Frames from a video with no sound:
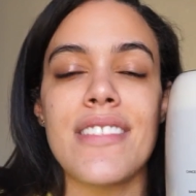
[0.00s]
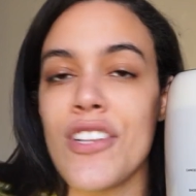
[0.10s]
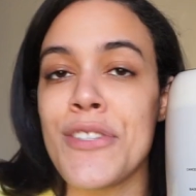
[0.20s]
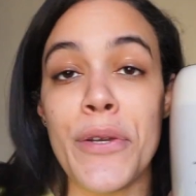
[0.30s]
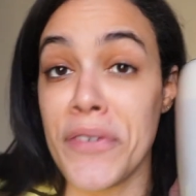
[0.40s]

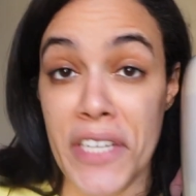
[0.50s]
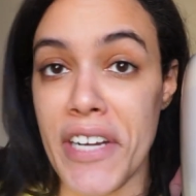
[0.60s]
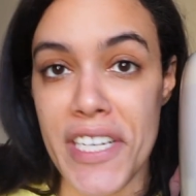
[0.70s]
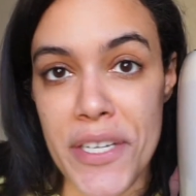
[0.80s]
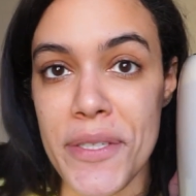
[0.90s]
also a really
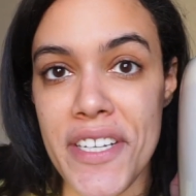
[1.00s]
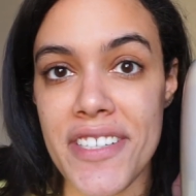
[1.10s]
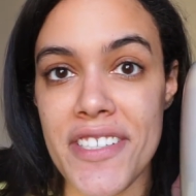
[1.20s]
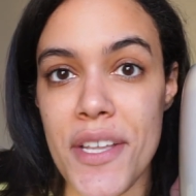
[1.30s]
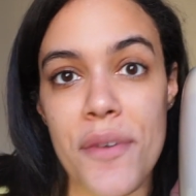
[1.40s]
great
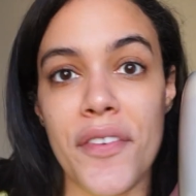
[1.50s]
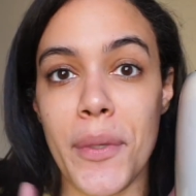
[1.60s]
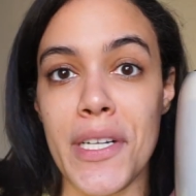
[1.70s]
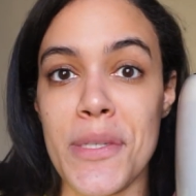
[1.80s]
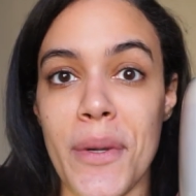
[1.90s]
toaster, so for
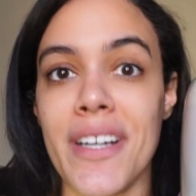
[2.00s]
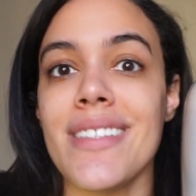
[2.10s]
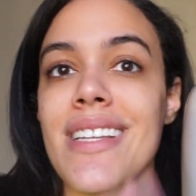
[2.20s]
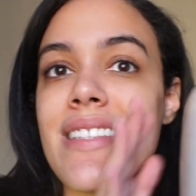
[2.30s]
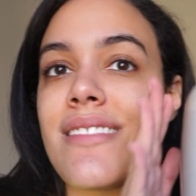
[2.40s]
what it's
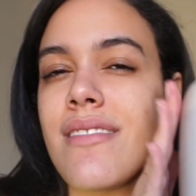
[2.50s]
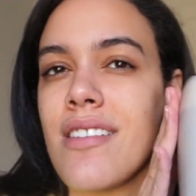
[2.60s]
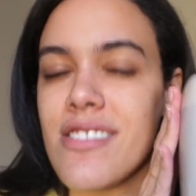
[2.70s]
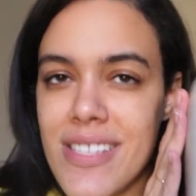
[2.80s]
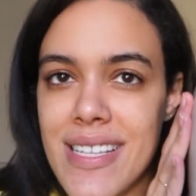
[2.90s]
worth, it's
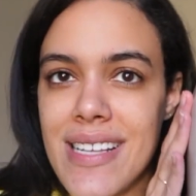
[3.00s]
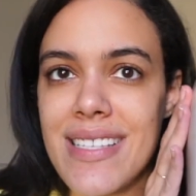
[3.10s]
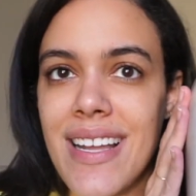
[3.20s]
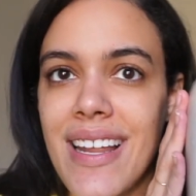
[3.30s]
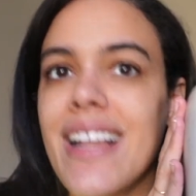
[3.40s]
not just the
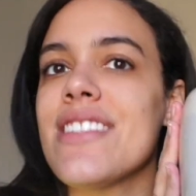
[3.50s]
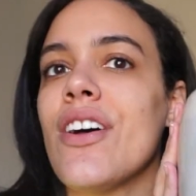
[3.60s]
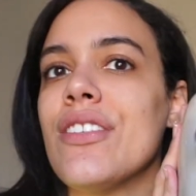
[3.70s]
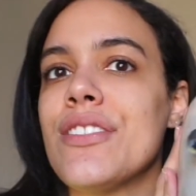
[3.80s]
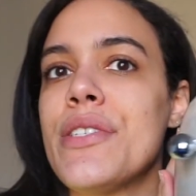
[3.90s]
aesthetic, it's
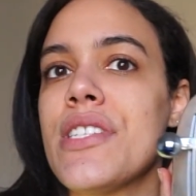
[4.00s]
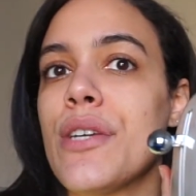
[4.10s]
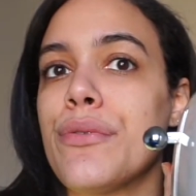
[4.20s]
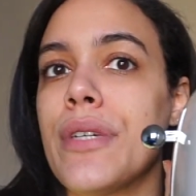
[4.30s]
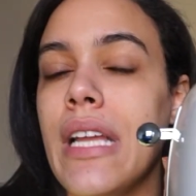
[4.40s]
also
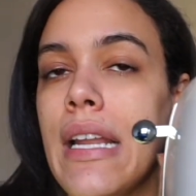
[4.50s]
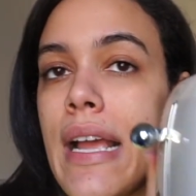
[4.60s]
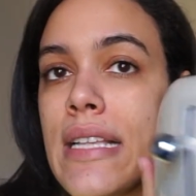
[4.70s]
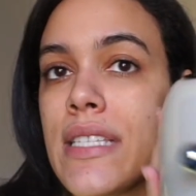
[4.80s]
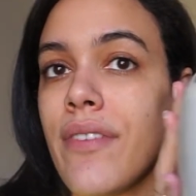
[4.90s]
just a really
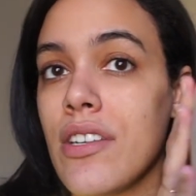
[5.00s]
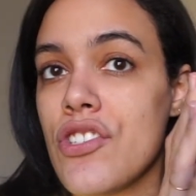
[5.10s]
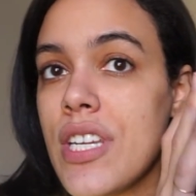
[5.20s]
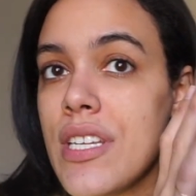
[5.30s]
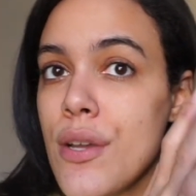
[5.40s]
nice
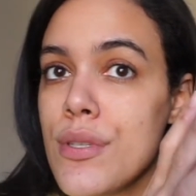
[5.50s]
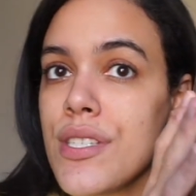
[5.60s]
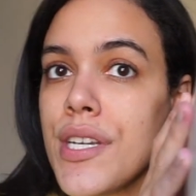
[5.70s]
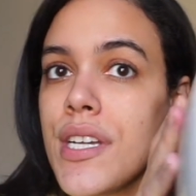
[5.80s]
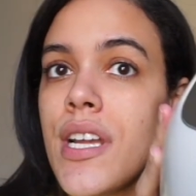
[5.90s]
functioning
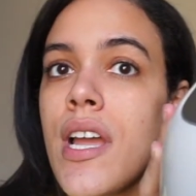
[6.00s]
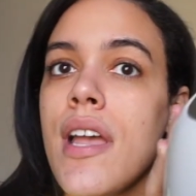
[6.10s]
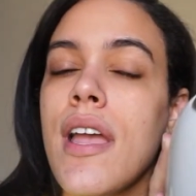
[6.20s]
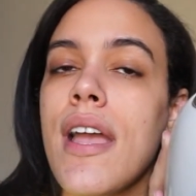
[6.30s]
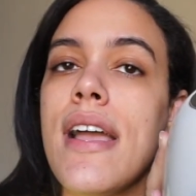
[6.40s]
toaster.
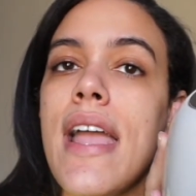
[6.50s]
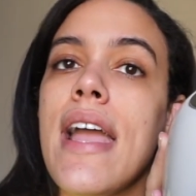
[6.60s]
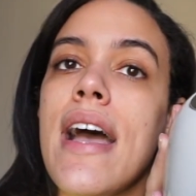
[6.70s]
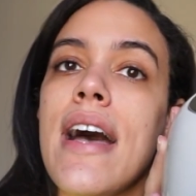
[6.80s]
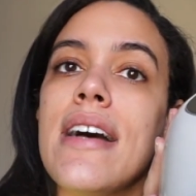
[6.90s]

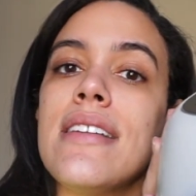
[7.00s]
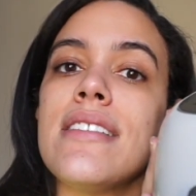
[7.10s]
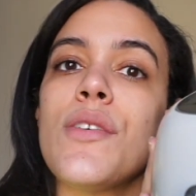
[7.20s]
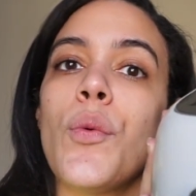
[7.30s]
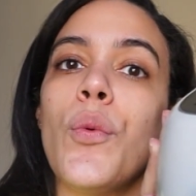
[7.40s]

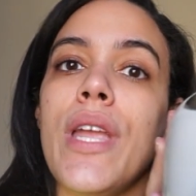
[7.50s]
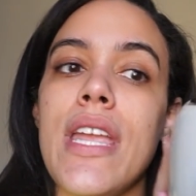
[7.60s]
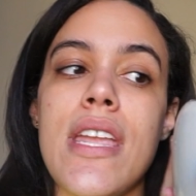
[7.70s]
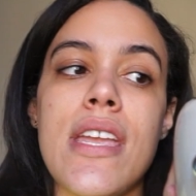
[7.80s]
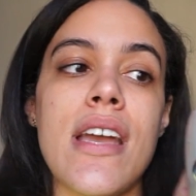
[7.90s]
And
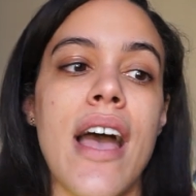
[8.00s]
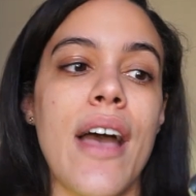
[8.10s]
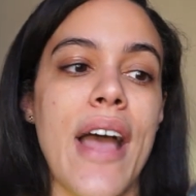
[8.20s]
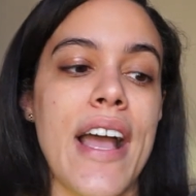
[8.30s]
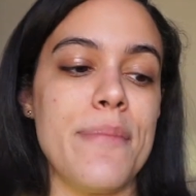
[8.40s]
we
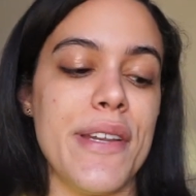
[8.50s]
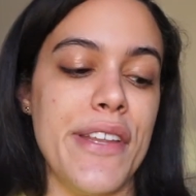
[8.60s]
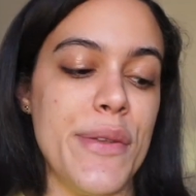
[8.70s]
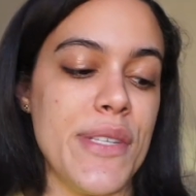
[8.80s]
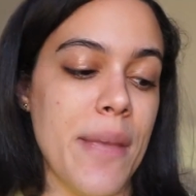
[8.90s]
had
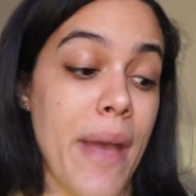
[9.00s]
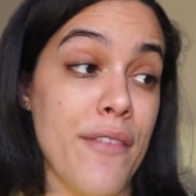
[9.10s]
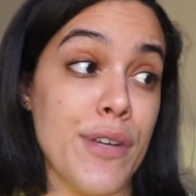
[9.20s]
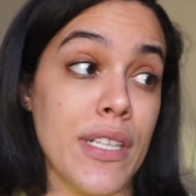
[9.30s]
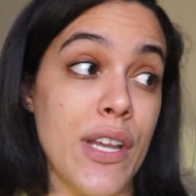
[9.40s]
been using my
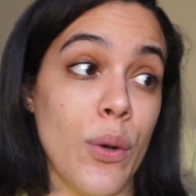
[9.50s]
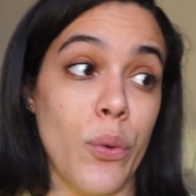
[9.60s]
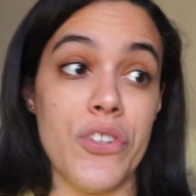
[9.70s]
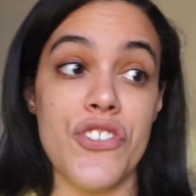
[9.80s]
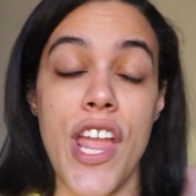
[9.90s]
really
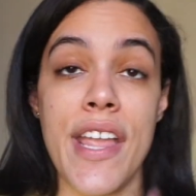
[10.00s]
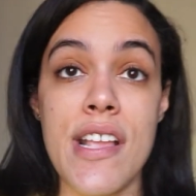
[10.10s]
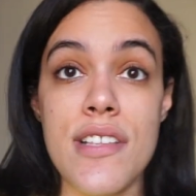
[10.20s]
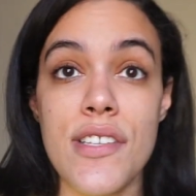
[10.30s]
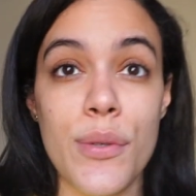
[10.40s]
old
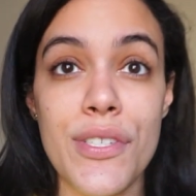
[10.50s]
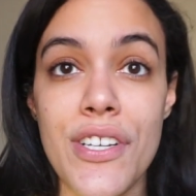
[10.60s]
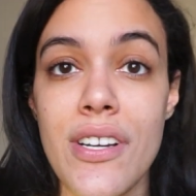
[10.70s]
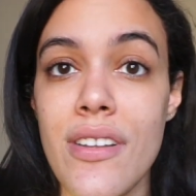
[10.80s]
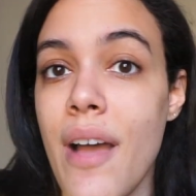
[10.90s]
janky
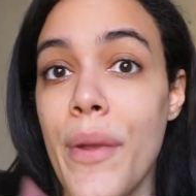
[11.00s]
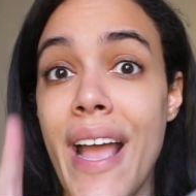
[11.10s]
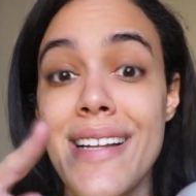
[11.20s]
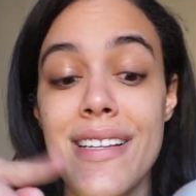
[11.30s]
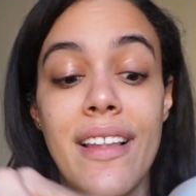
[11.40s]
toaster that we
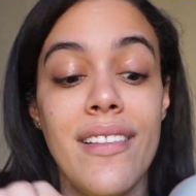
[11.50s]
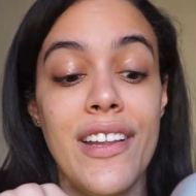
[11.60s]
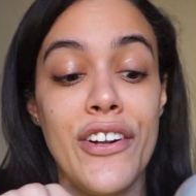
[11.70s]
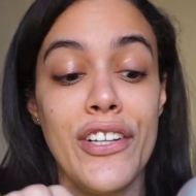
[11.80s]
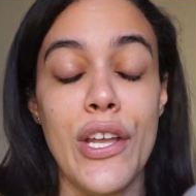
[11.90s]
had to
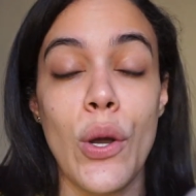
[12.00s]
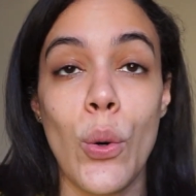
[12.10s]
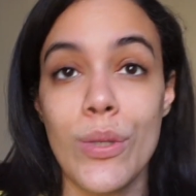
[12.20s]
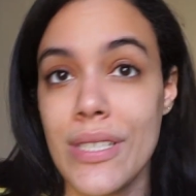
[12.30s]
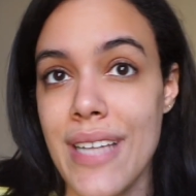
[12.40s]
literally
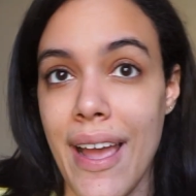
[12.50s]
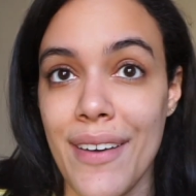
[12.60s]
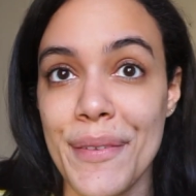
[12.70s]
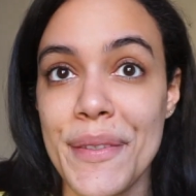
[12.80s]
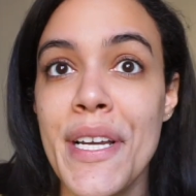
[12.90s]
hold it
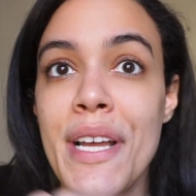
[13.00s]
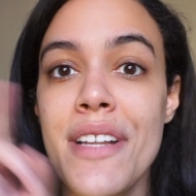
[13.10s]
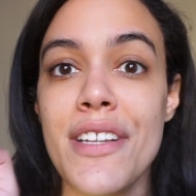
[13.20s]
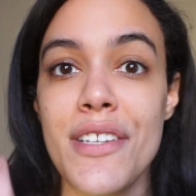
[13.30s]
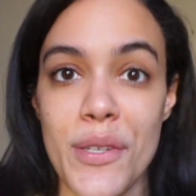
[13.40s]
down
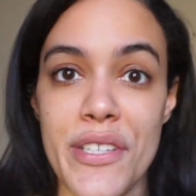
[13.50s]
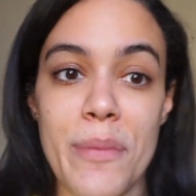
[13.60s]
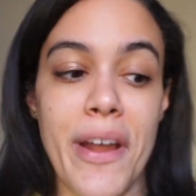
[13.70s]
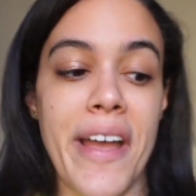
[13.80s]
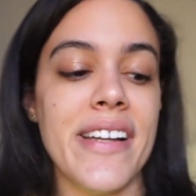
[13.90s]
to toast
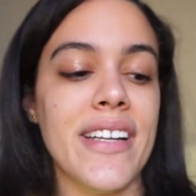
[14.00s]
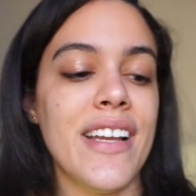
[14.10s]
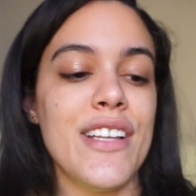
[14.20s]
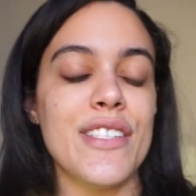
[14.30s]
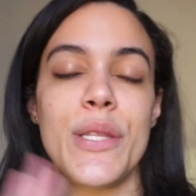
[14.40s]
our bread,
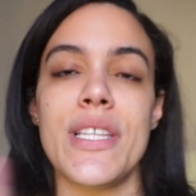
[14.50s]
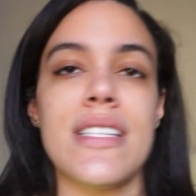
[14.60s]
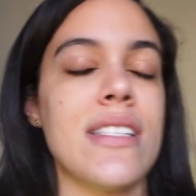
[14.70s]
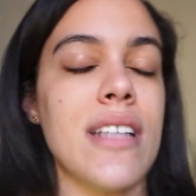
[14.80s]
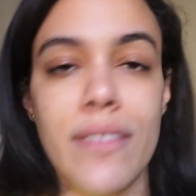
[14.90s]
so
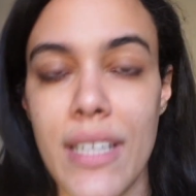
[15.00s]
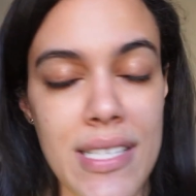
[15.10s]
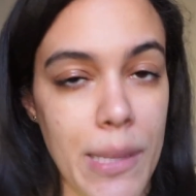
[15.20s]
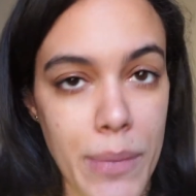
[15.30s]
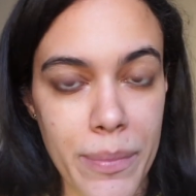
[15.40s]
this is definitely a
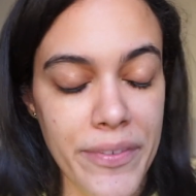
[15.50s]
step up for